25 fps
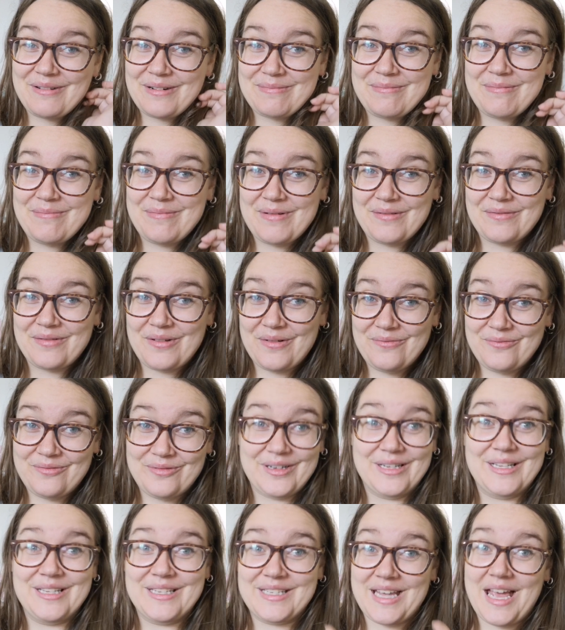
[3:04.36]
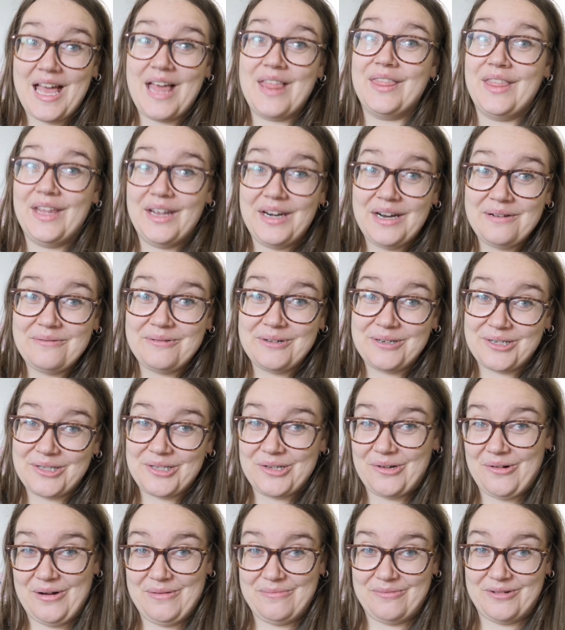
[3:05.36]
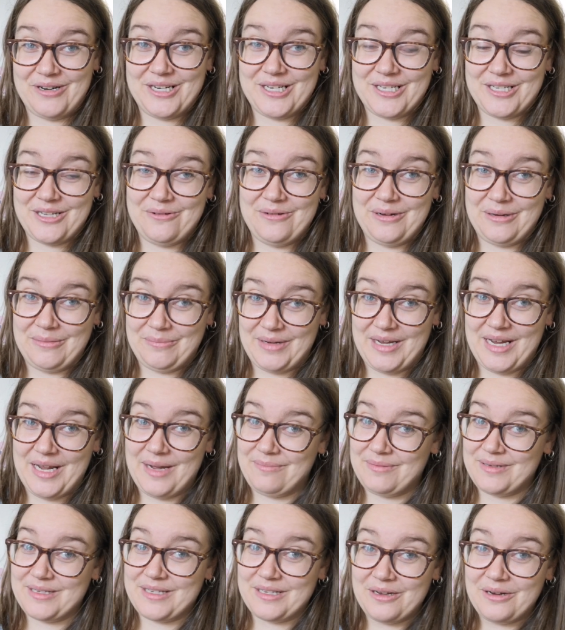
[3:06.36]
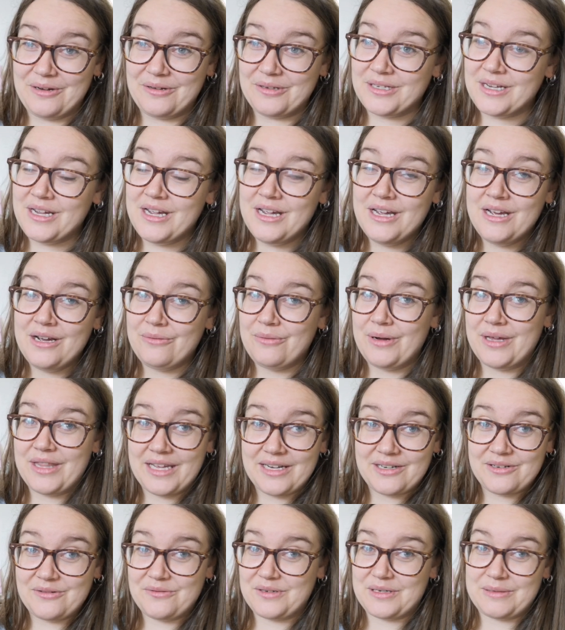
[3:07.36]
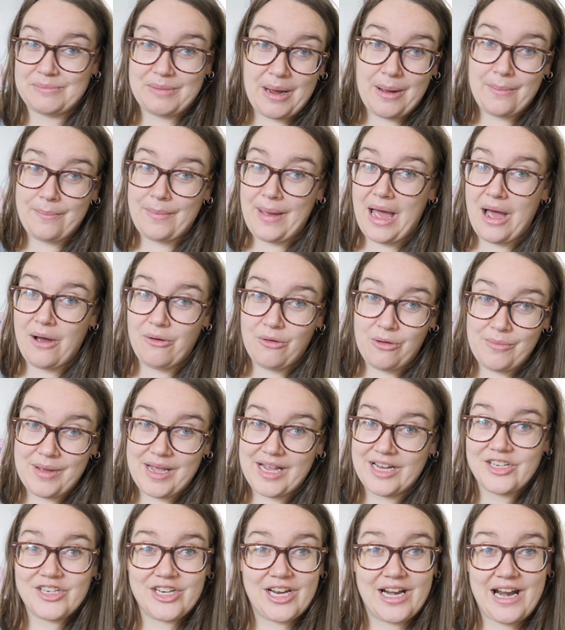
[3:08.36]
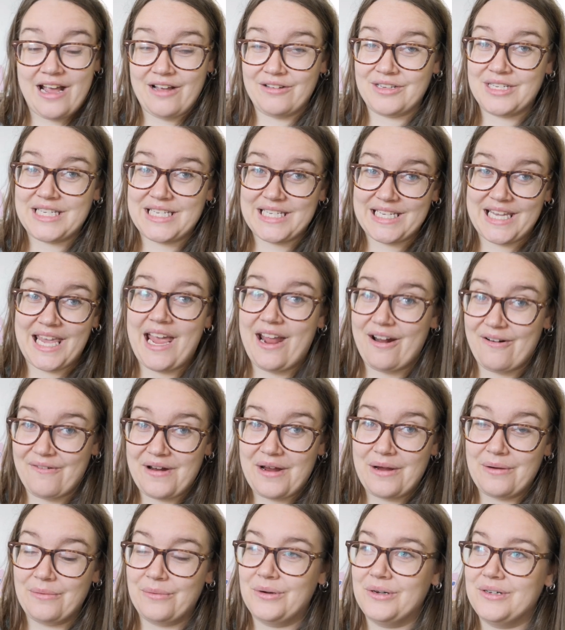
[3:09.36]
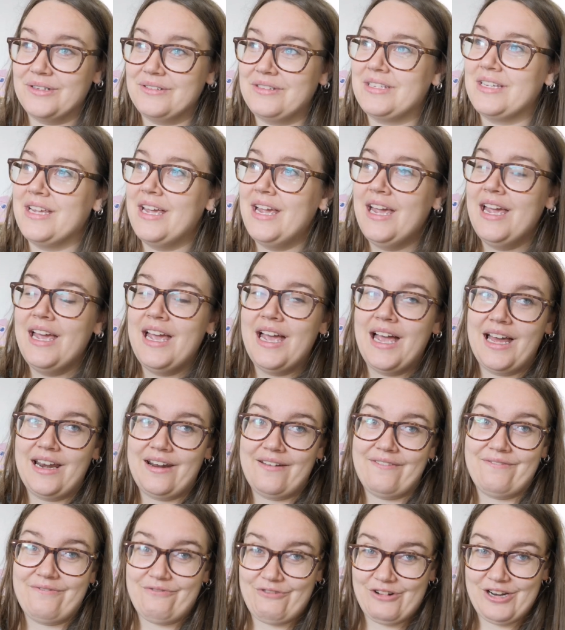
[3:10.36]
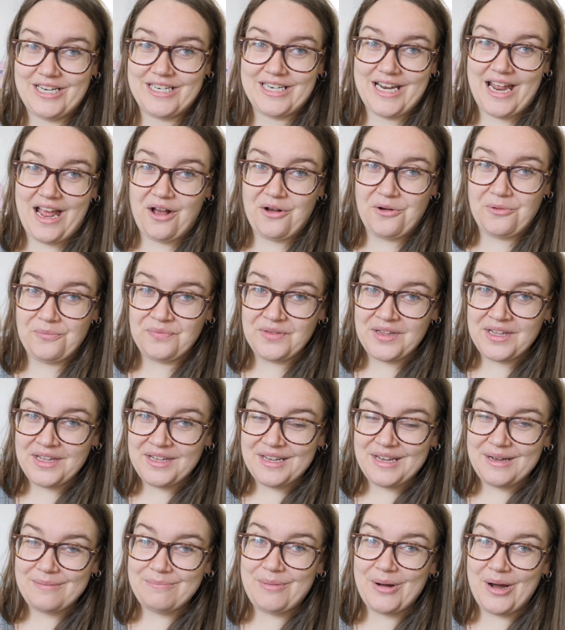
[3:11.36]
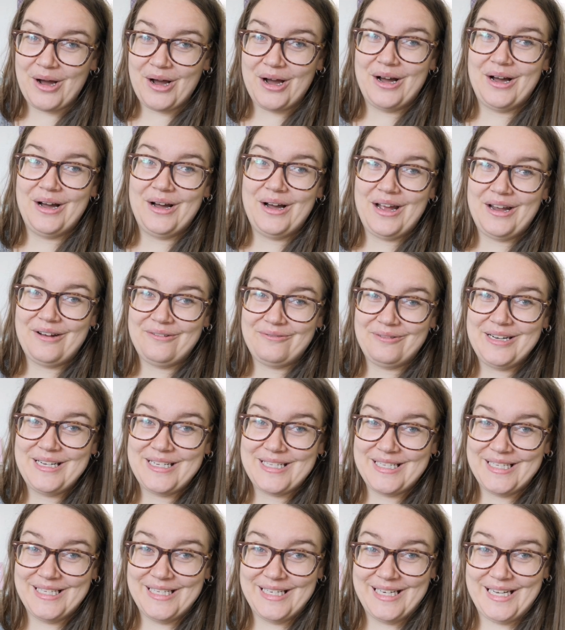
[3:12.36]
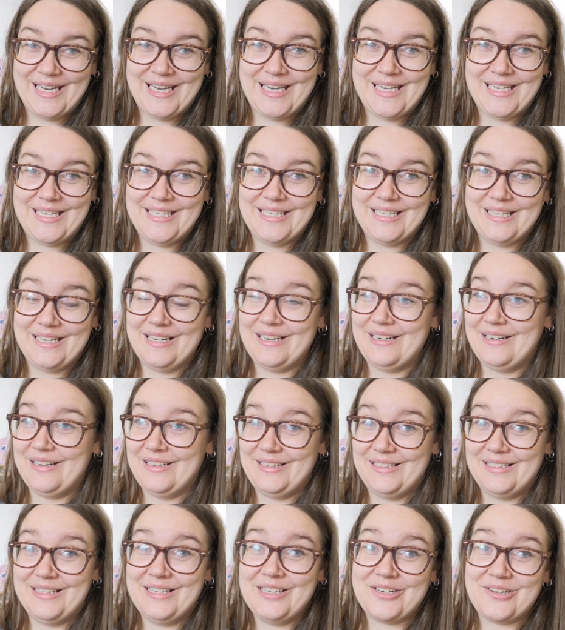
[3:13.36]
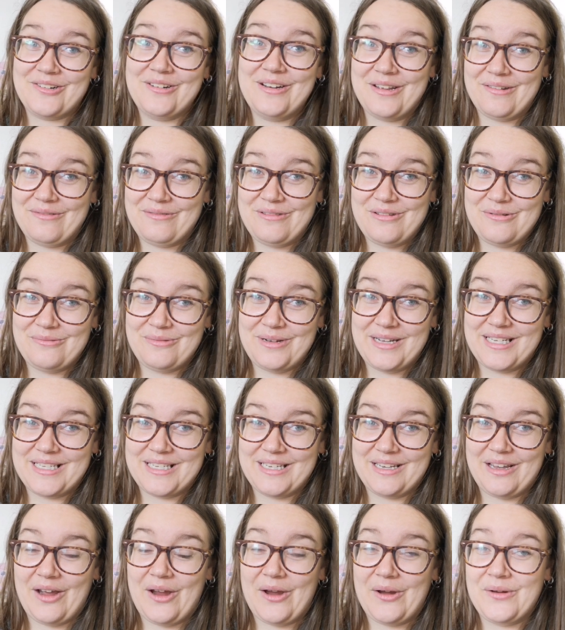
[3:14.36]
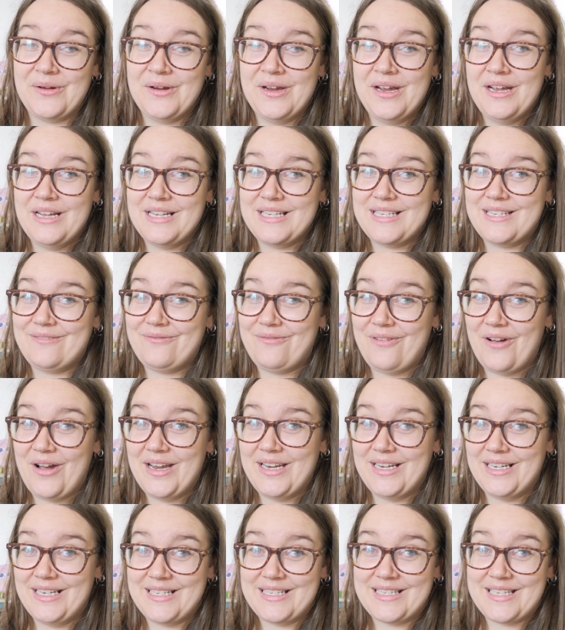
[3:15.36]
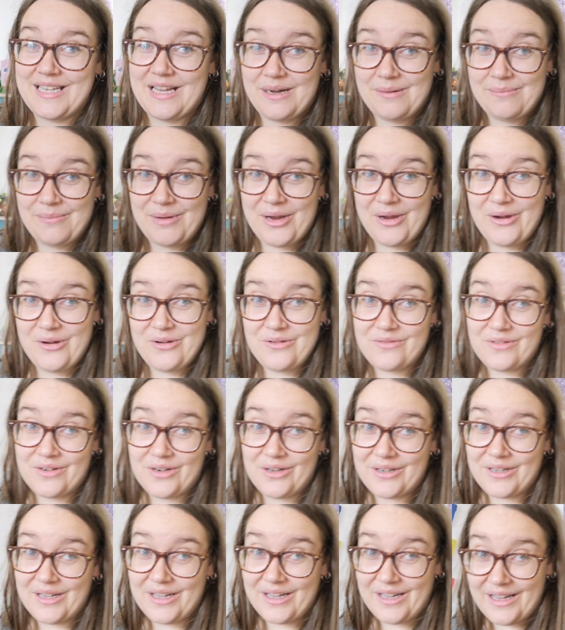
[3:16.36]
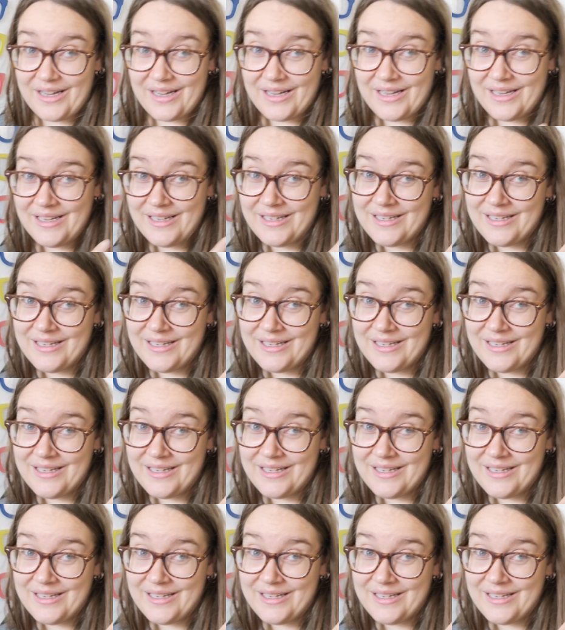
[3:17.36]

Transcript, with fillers: build up a bit of confidence. And then I watched the Great British Sewing Bee episode where they talked about power mesh and how scary it was. And I freaked out. But I recently, uh, like literally a few weeks ago, finally set up my overlocker,